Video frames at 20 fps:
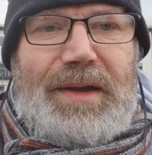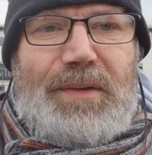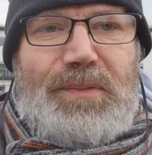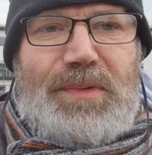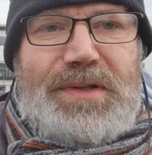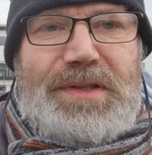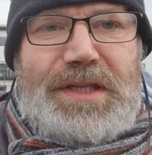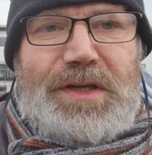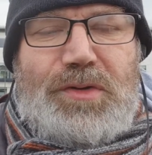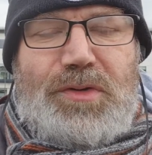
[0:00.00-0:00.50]

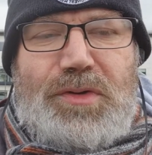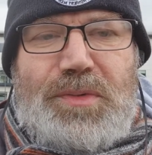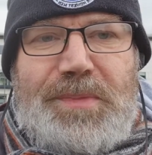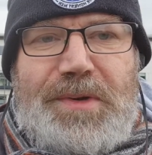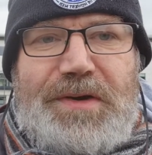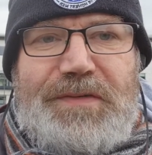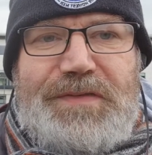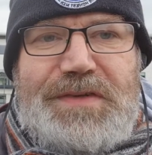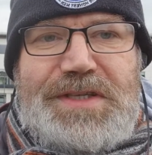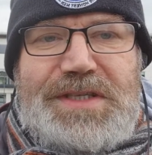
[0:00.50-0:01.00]
when the Home
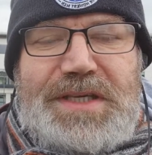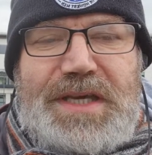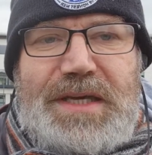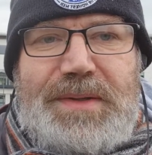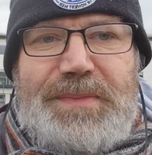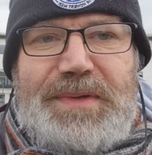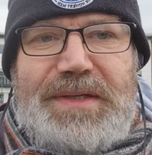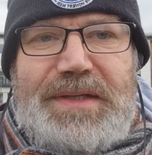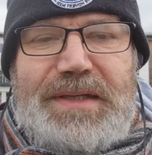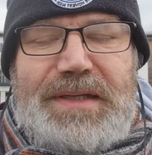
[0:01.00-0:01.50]
Office
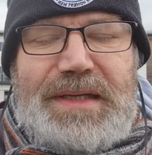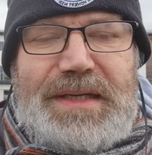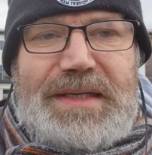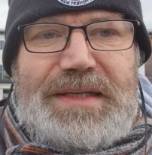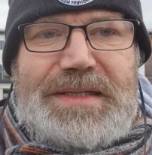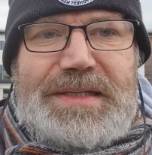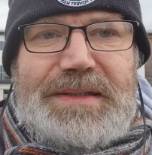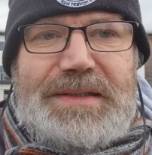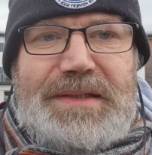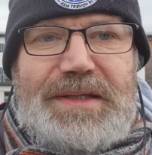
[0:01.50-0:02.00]
came in
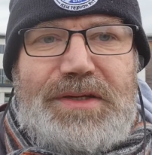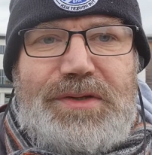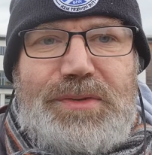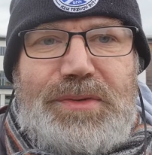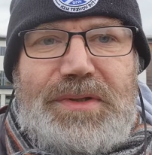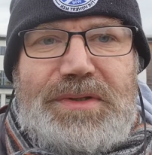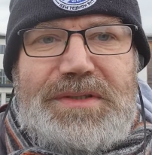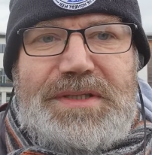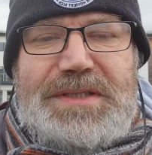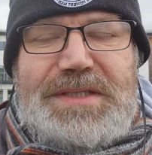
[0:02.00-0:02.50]
aid in
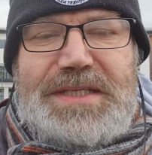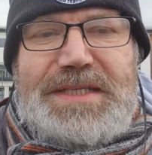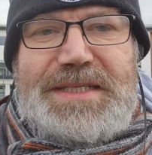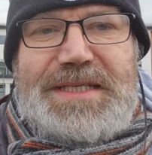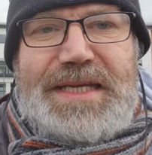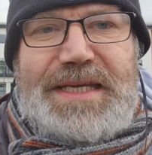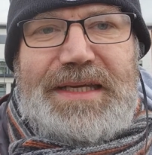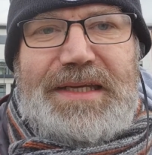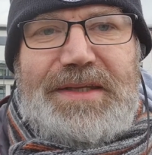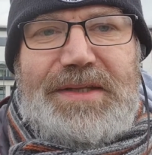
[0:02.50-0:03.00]
order to
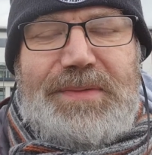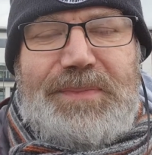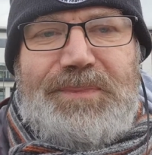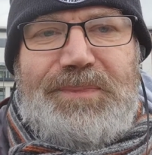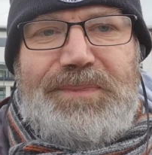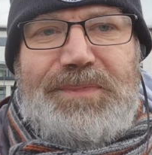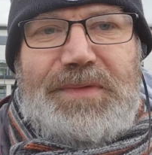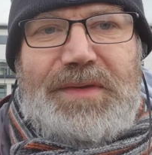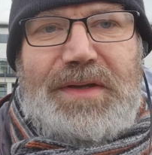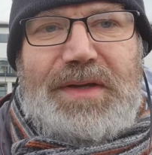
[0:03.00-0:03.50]
take them
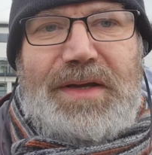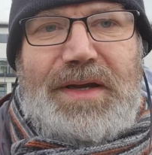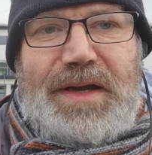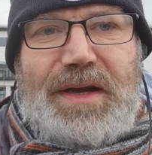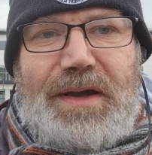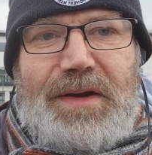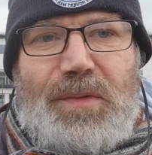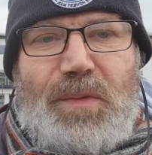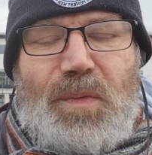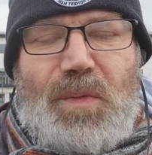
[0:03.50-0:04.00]

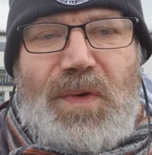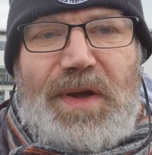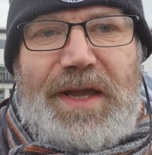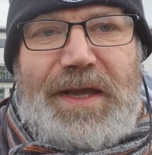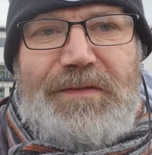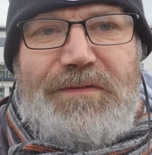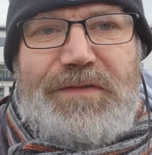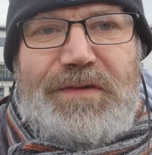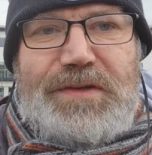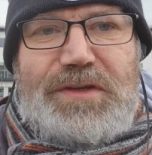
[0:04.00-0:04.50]

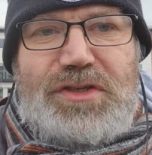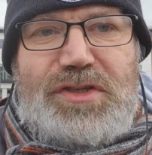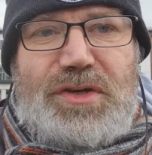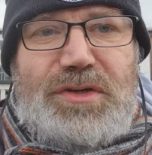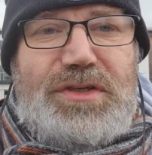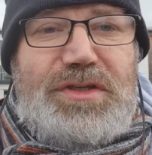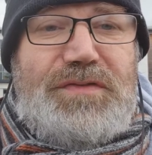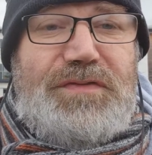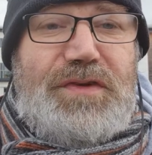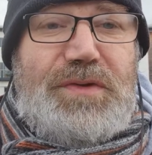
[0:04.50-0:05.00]
away. For the
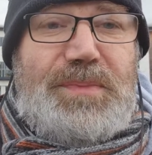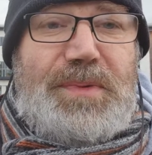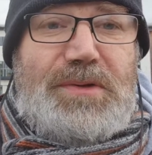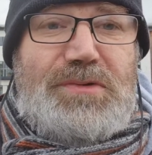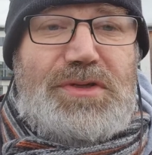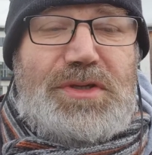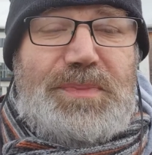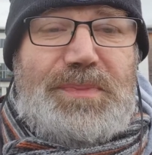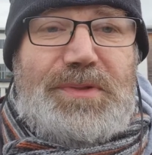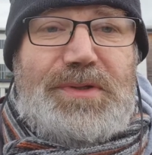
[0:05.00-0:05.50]
Scottish
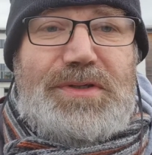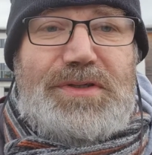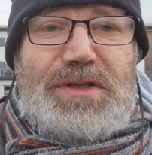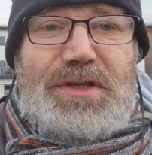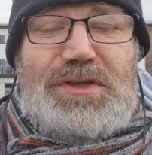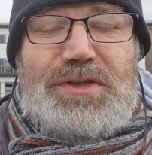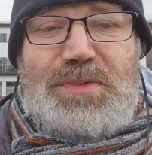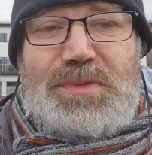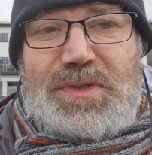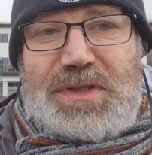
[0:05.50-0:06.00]
Football Supporters
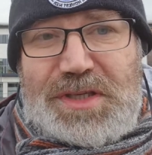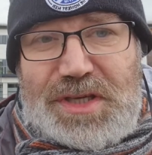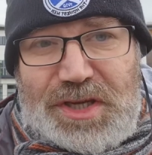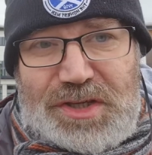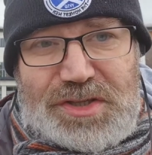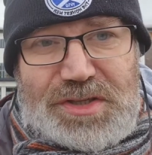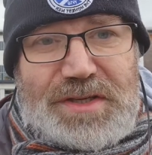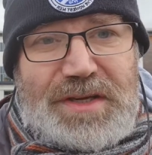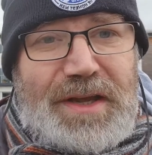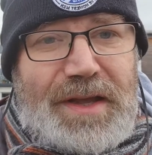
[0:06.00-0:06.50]

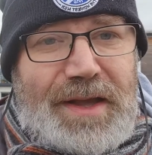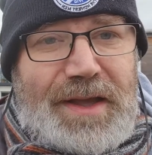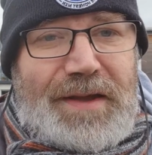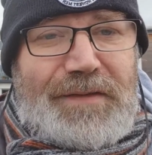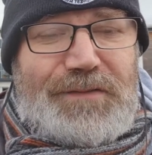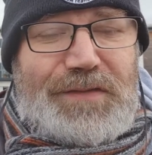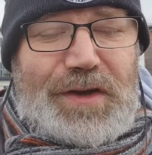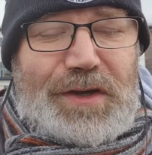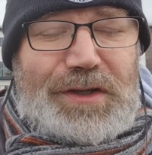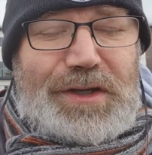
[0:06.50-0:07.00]
Association,
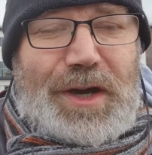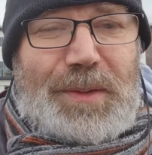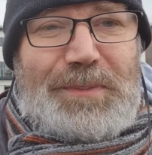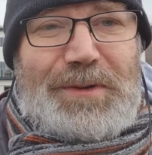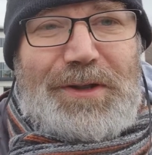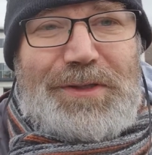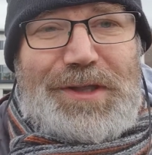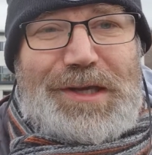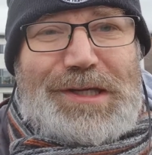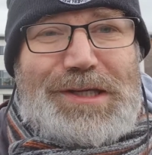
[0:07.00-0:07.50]
a
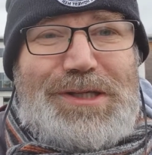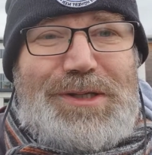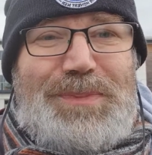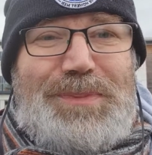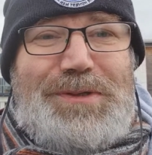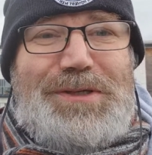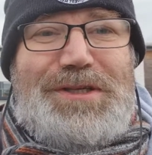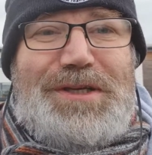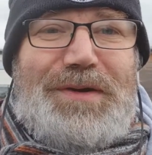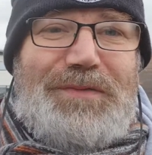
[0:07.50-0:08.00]
couple of things to
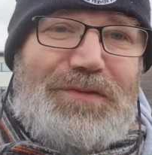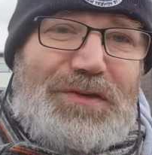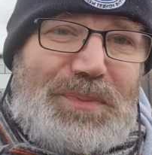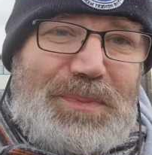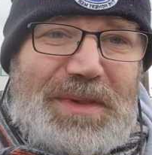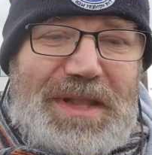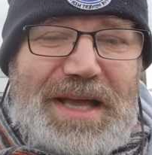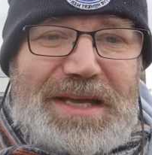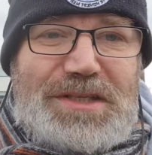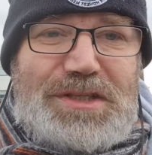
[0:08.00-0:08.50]
put up
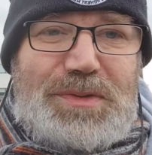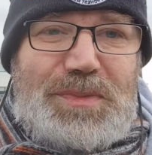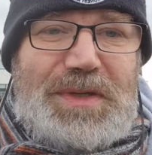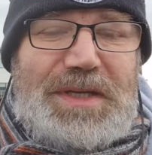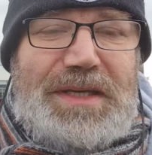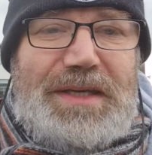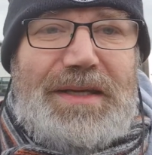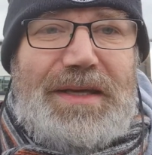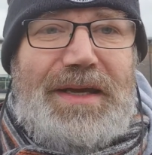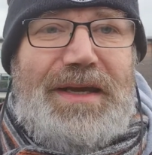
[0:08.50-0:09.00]
from last
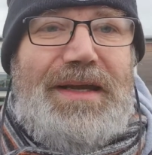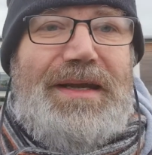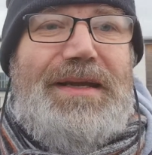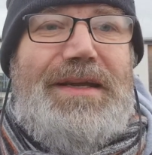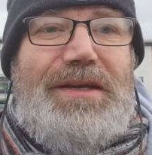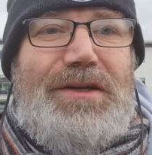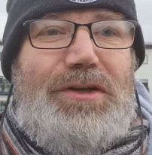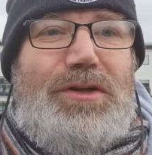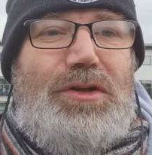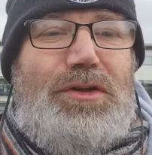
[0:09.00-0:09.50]
week,
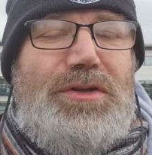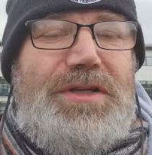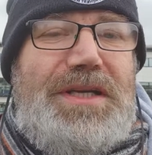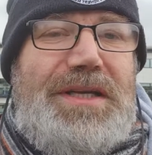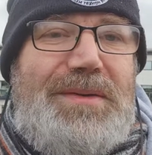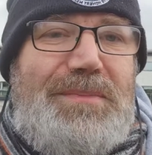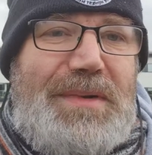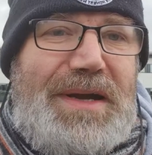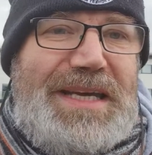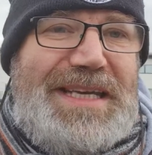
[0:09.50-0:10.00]

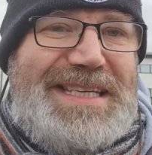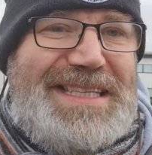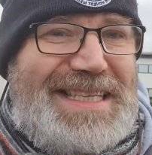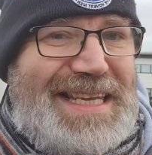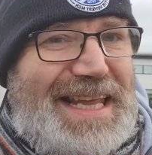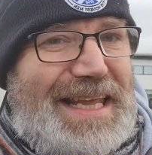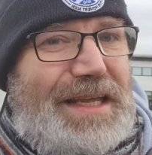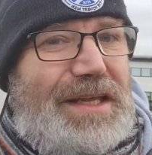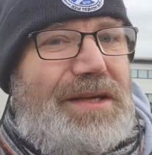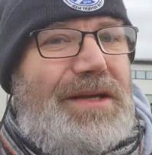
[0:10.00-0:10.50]
including my
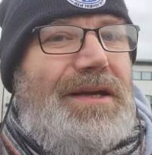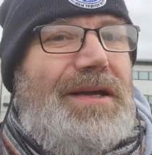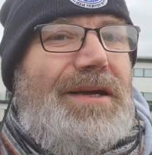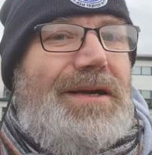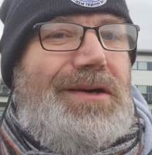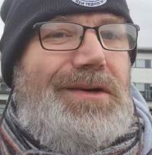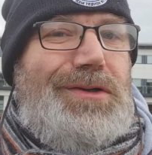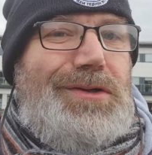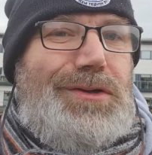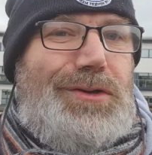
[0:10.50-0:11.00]
take
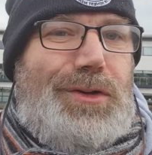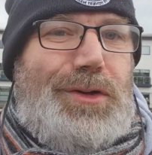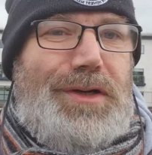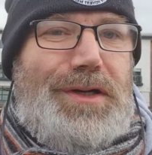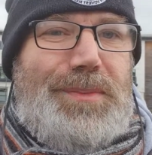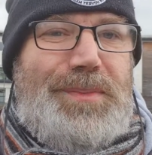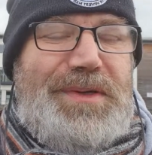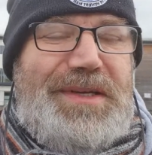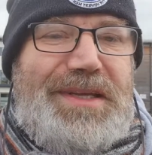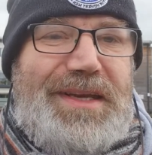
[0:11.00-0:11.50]
on
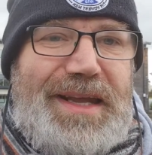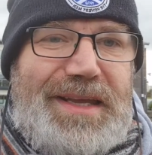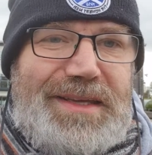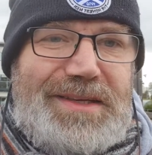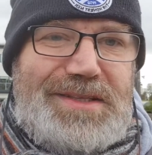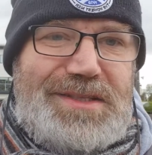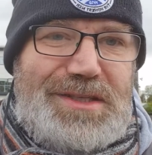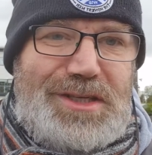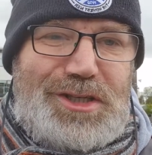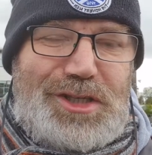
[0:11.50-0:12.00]
Conor
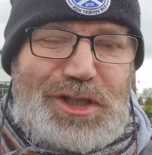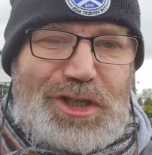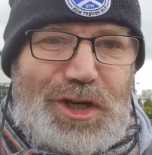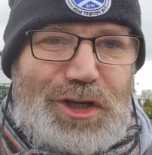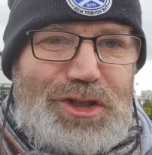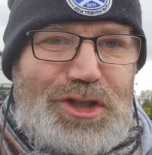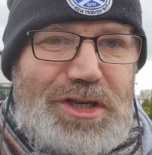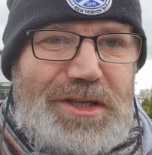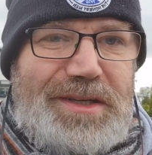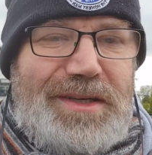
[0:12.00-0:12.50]
McGregor's
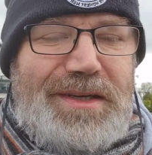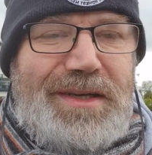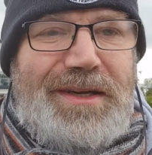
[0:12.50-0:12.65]
discussion